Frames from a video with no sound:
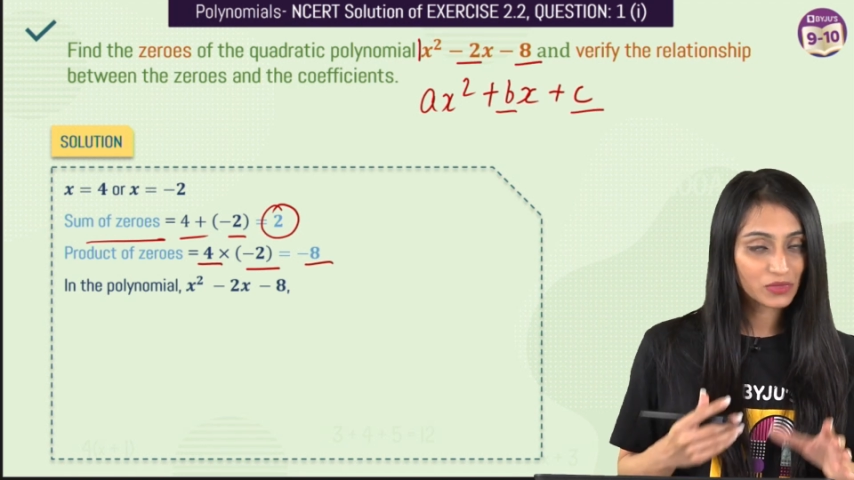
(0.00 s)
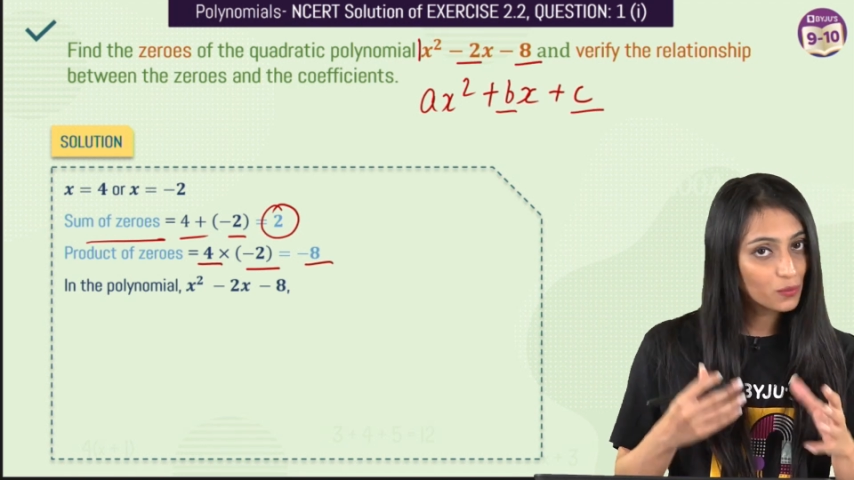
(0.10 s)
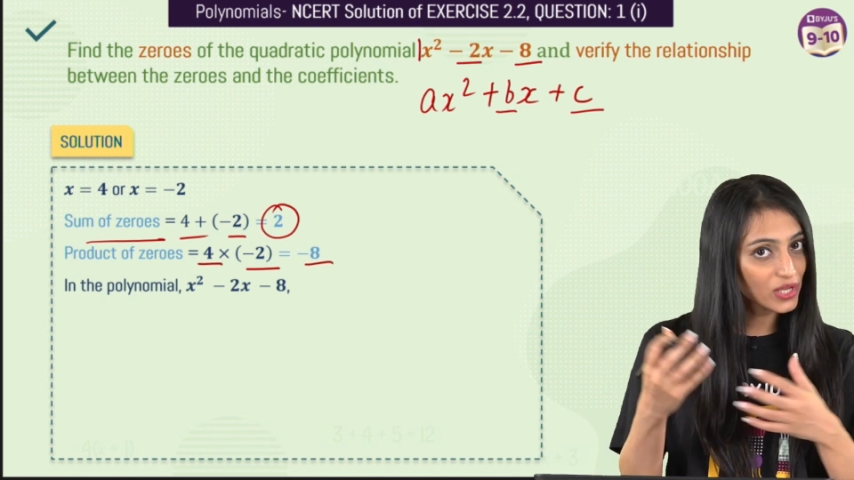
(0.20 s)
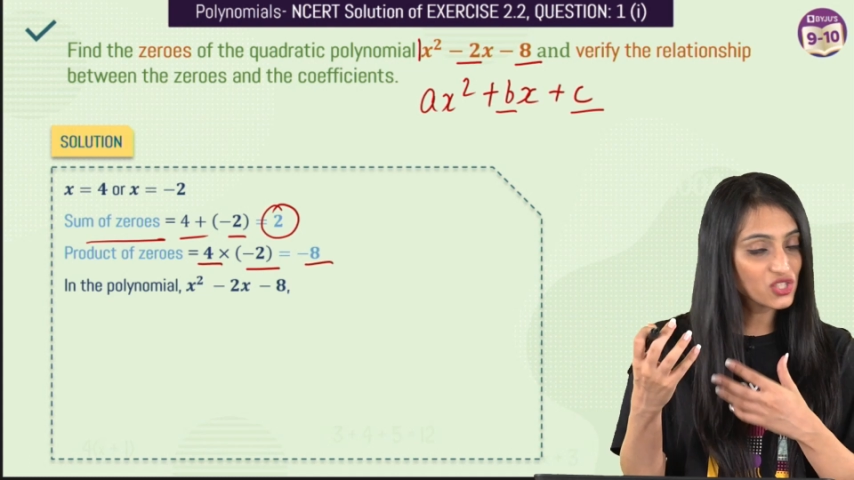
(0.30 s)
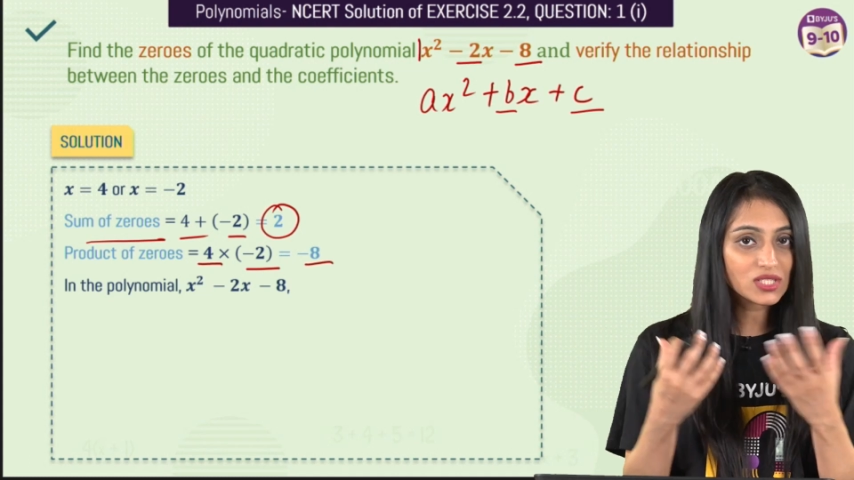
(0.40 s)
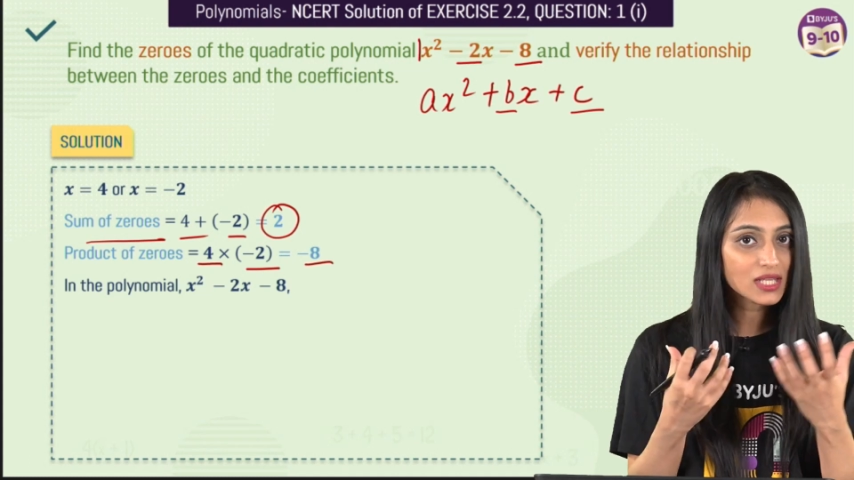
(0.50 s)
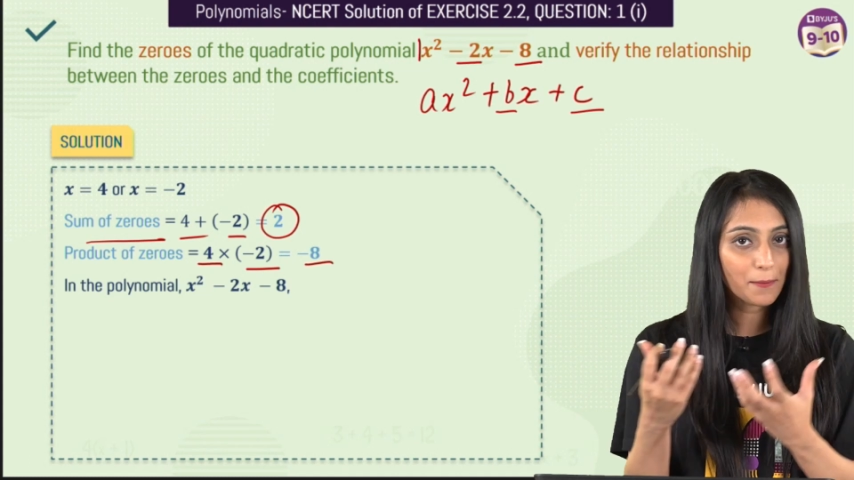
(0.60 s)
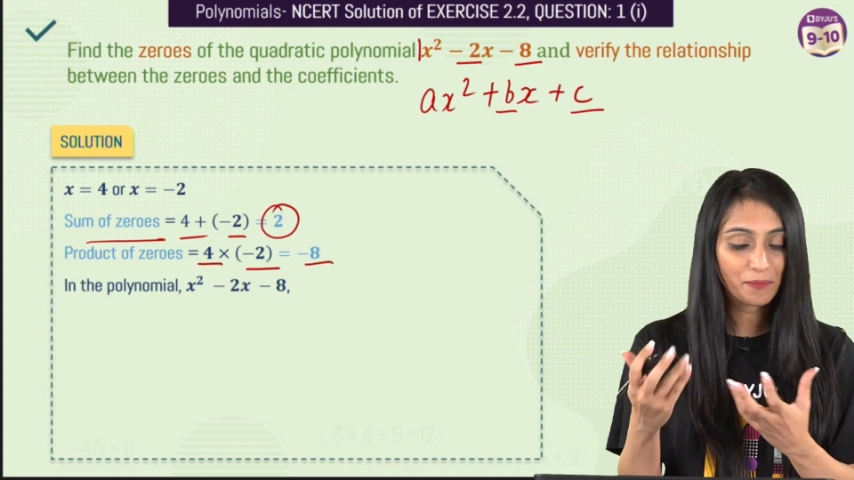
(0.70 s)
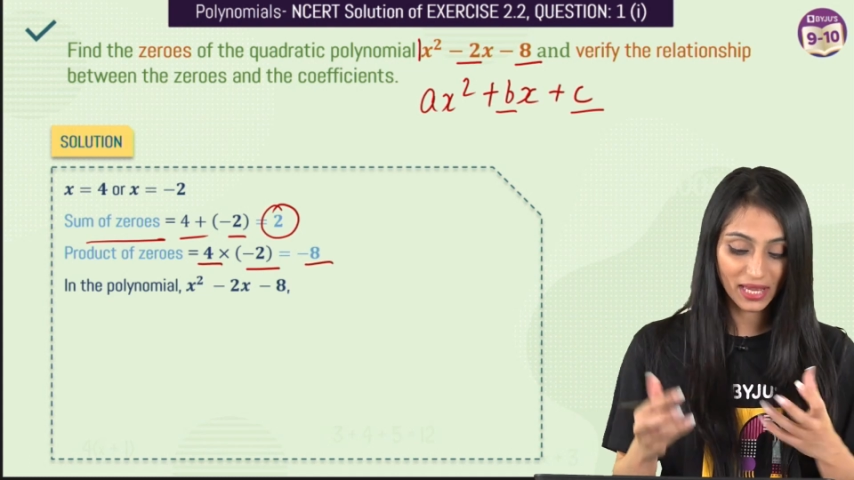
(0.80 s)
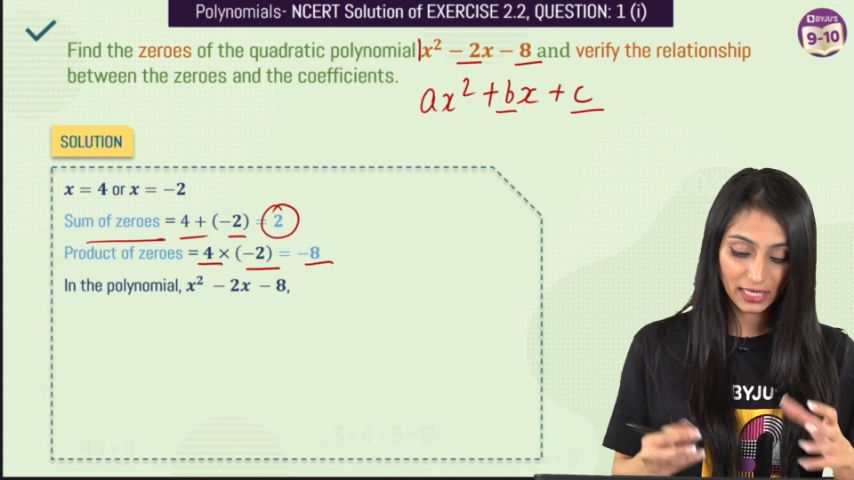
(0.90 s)
We are just
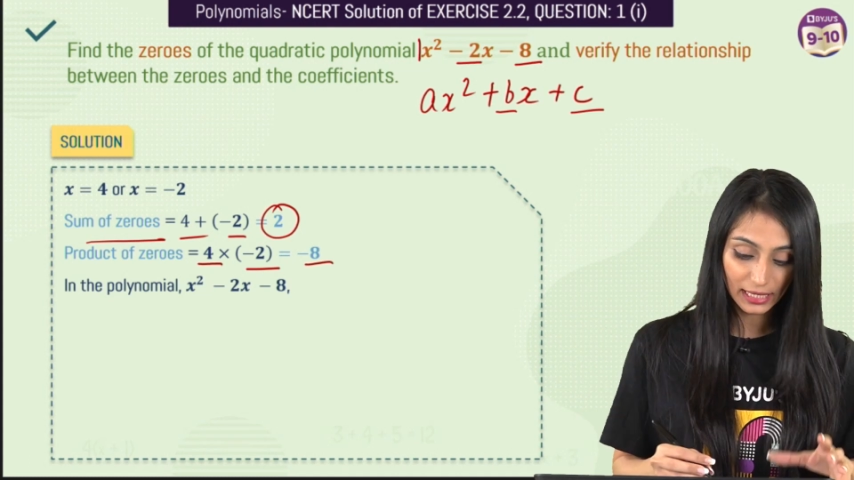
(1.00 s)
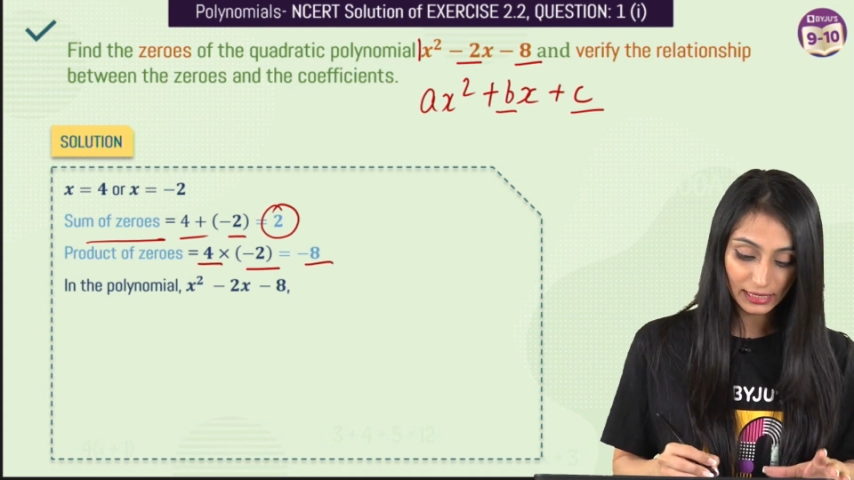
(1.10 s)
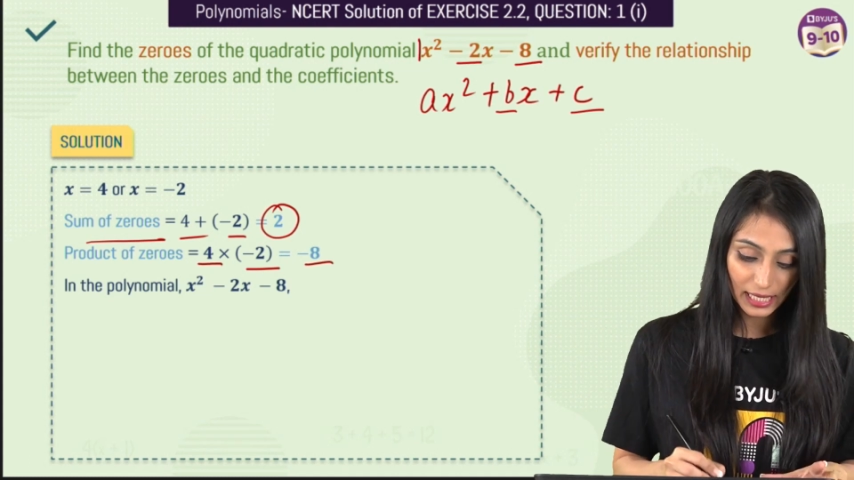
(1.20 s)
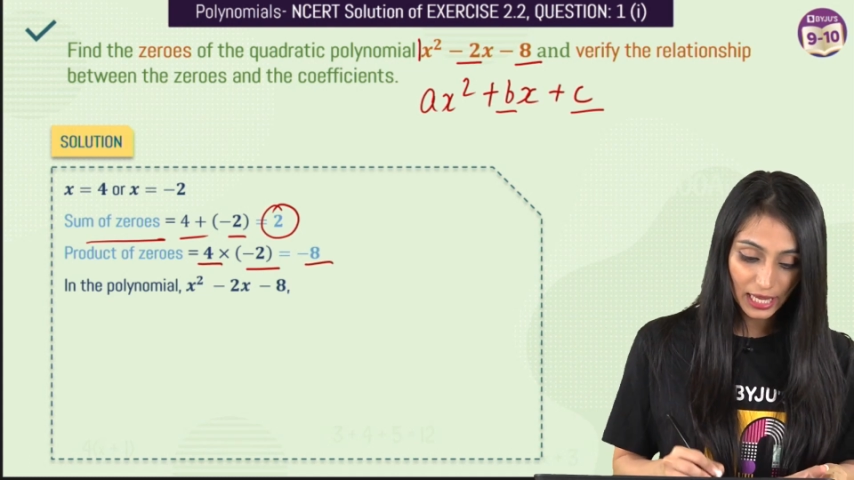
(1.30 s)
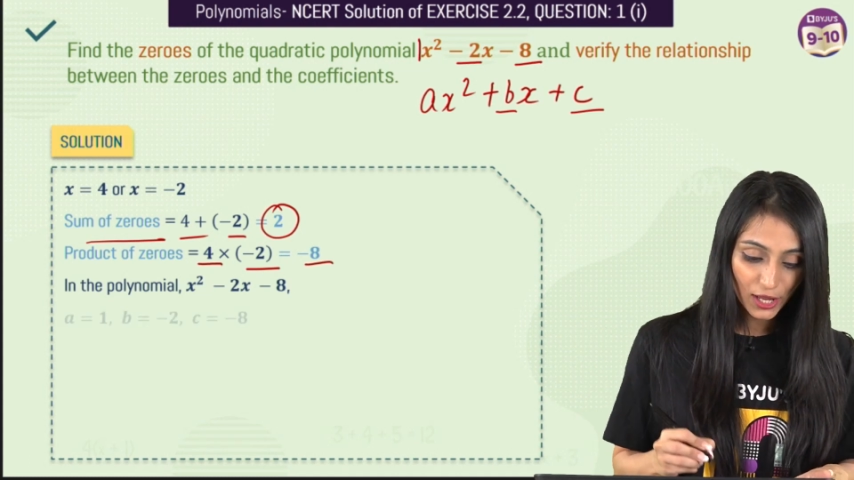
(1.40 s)
comparing it.